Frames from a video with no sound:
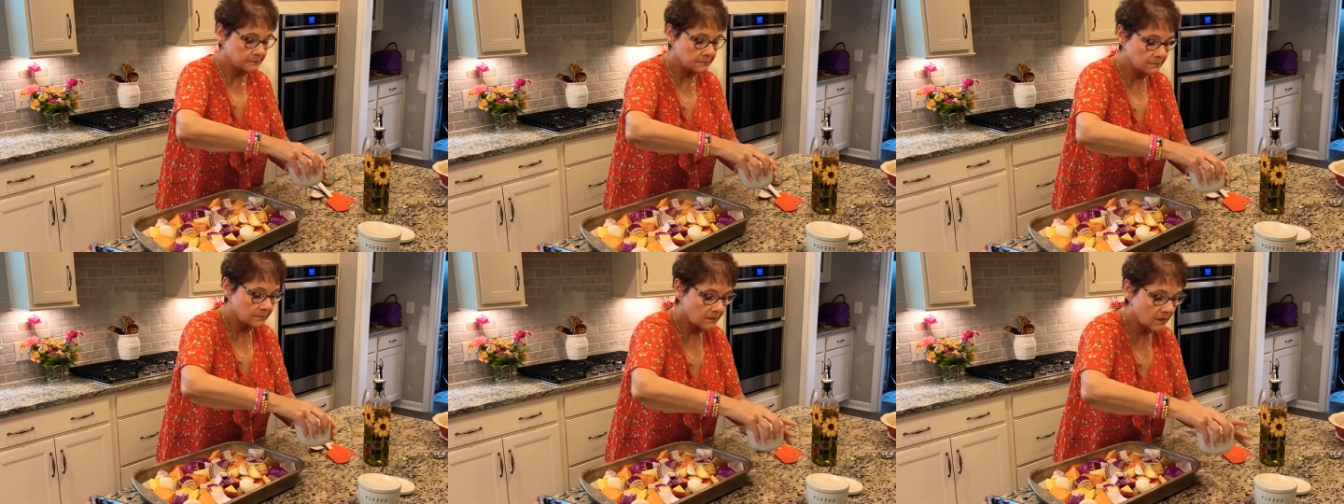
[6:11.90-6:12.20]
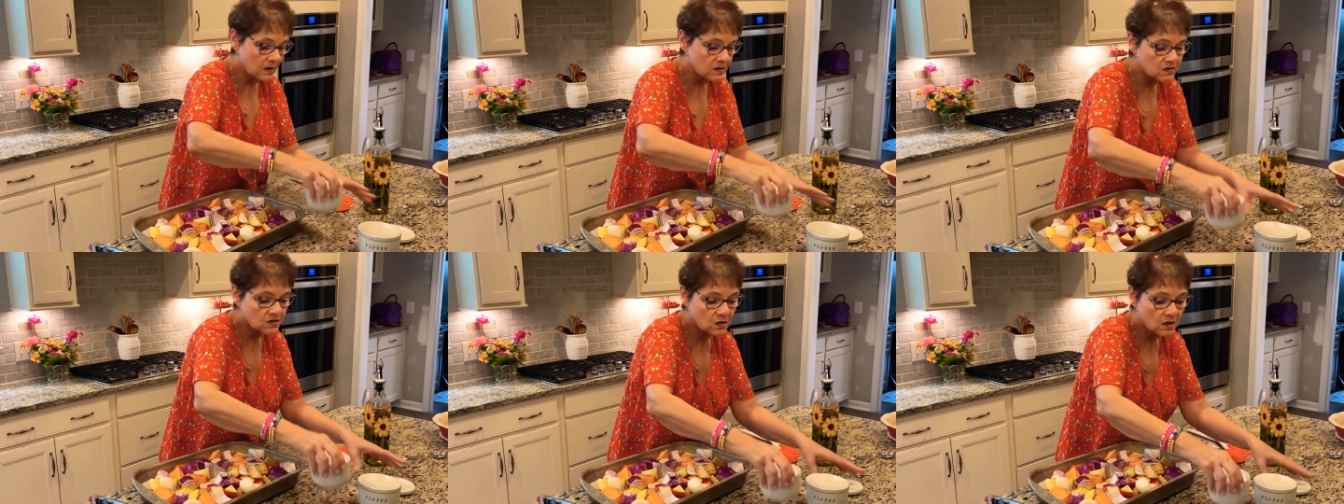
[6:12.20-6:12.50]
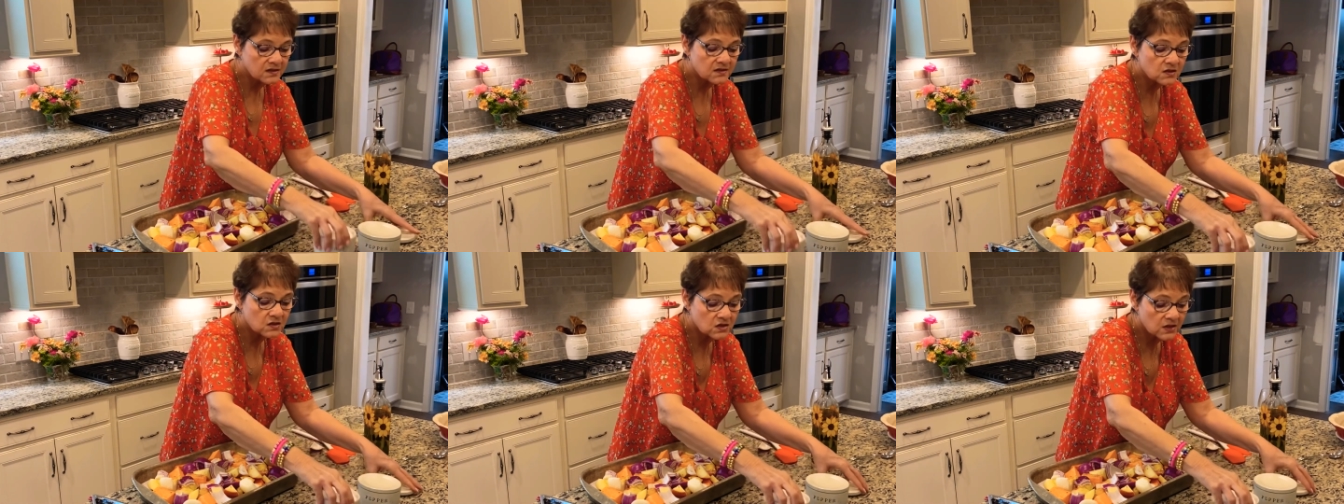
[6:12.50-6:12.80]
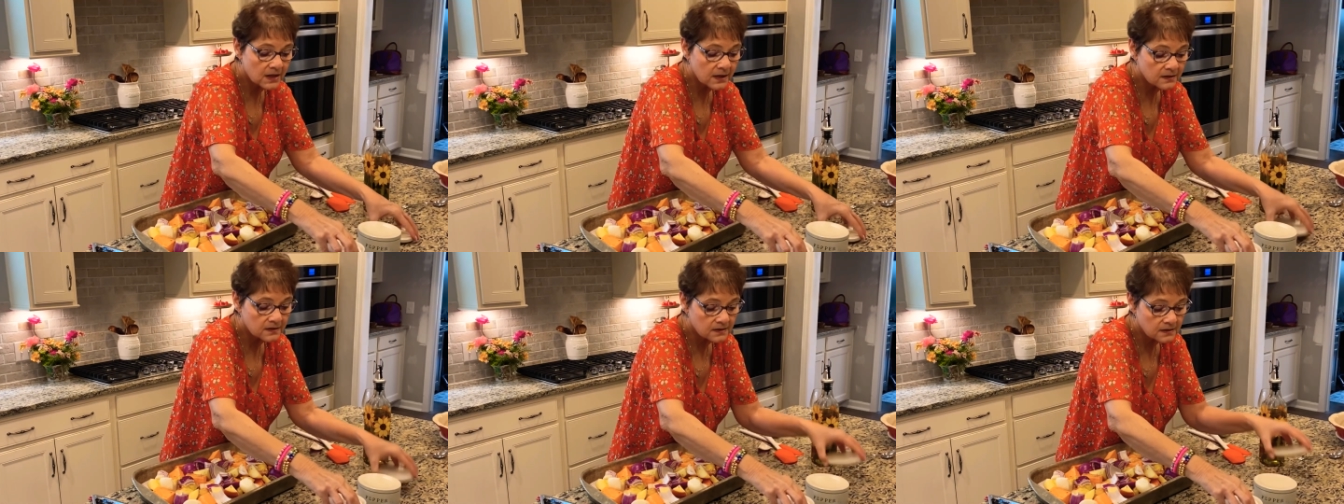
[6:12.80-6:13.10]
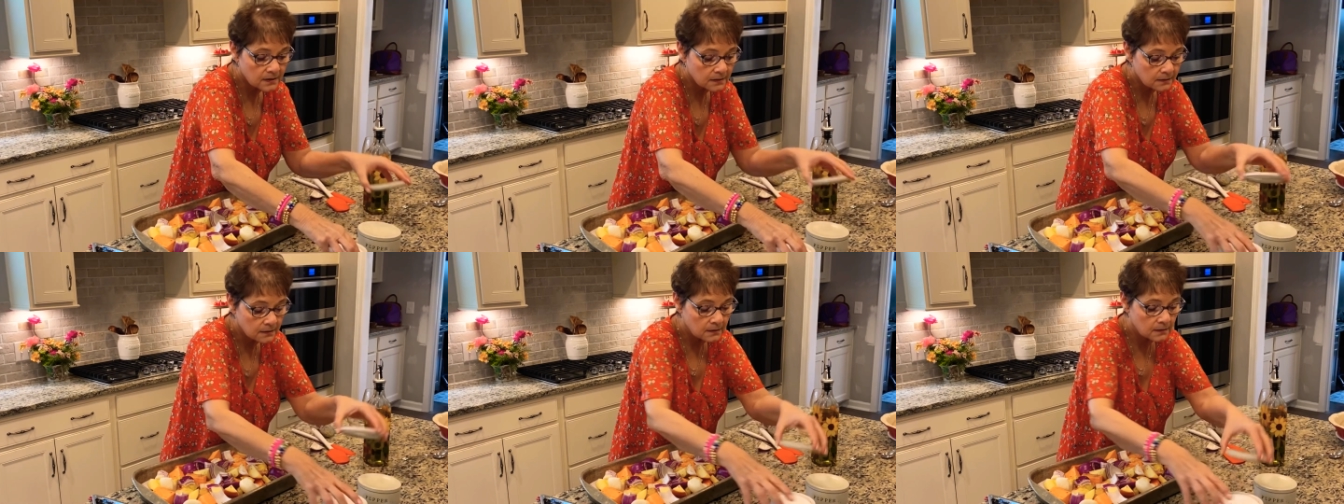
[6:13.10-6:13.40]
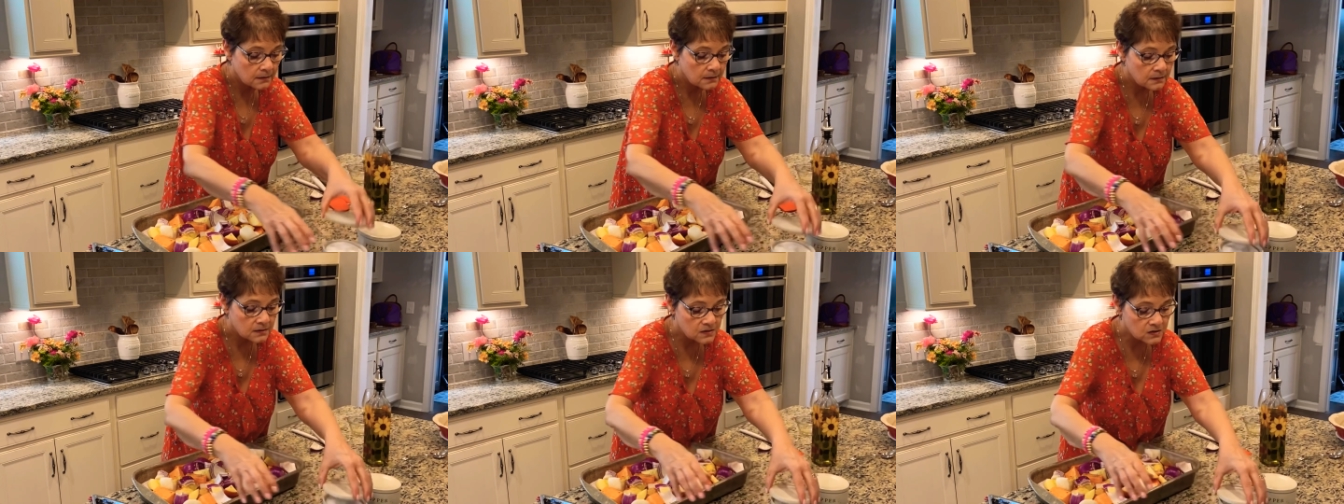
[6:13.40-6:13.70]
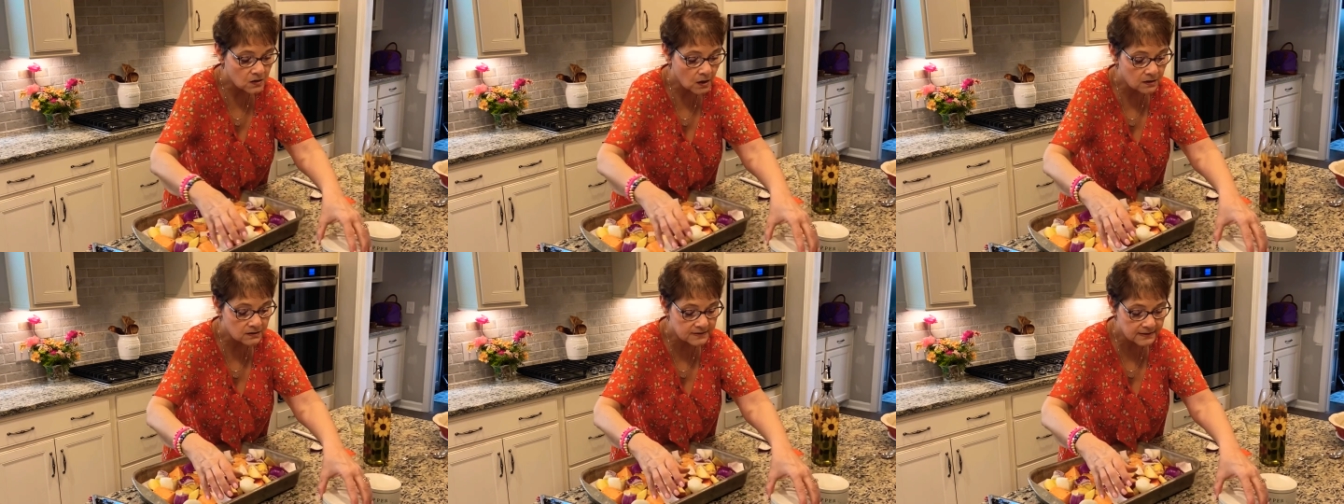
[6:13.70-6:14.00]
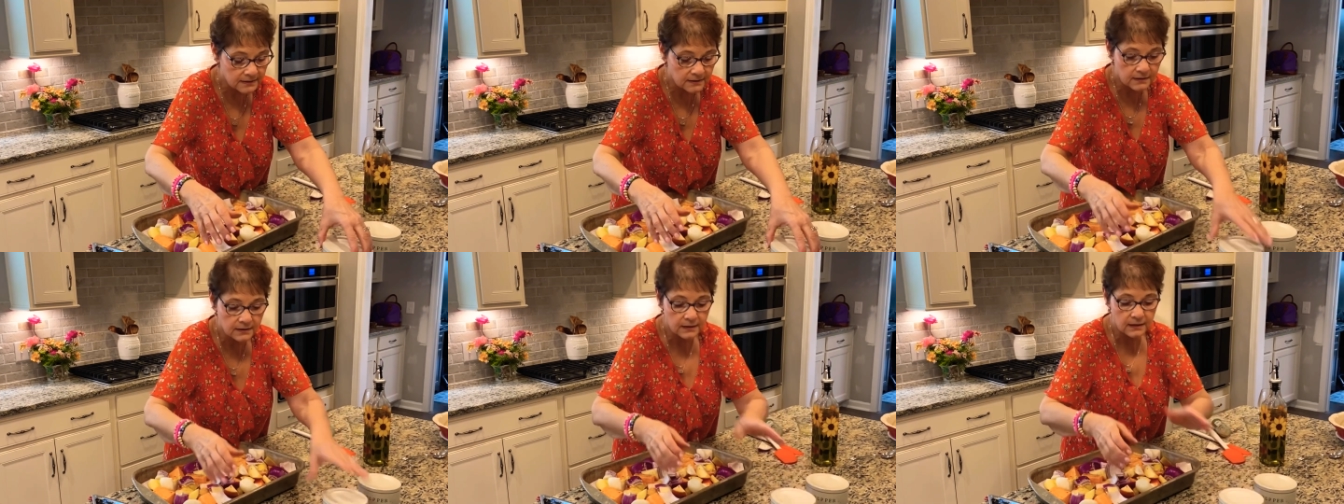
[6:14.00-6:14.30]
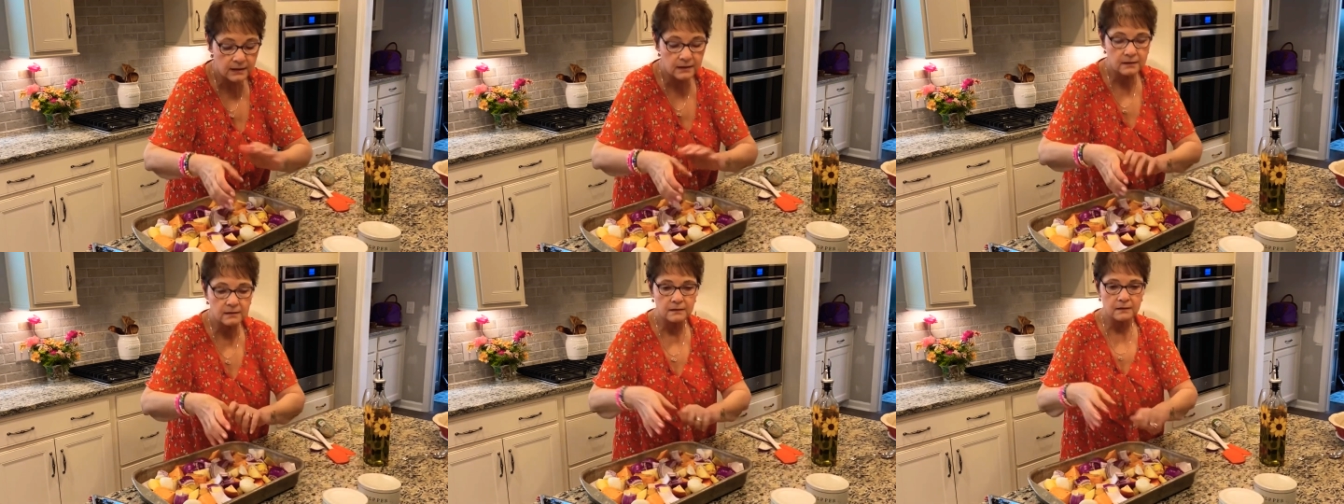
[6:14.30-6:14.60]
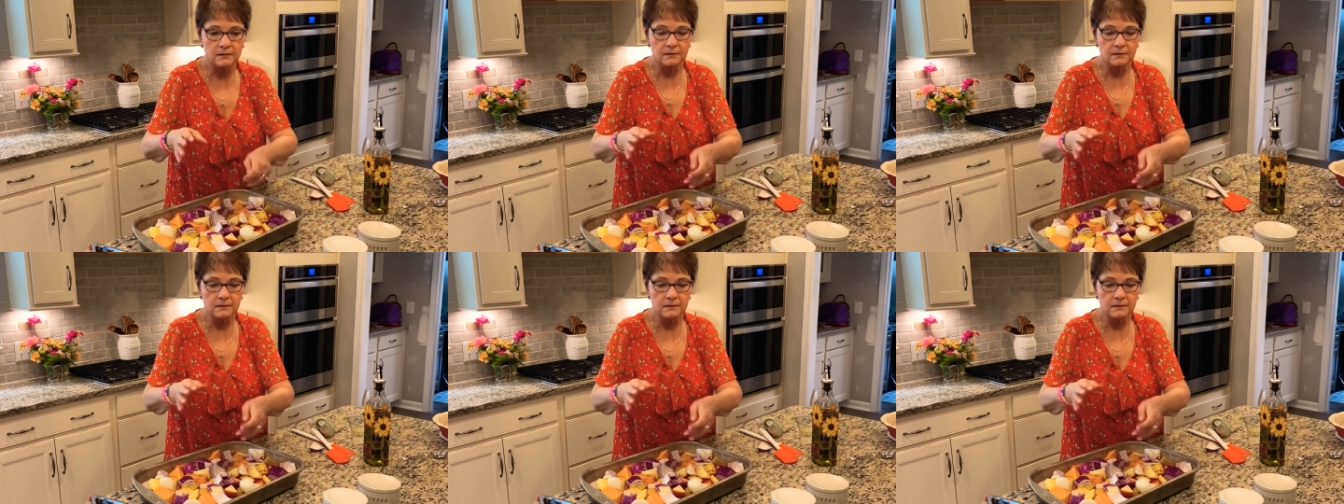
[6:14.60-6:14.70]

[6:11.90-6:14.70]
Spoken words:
because sausage has salt in it and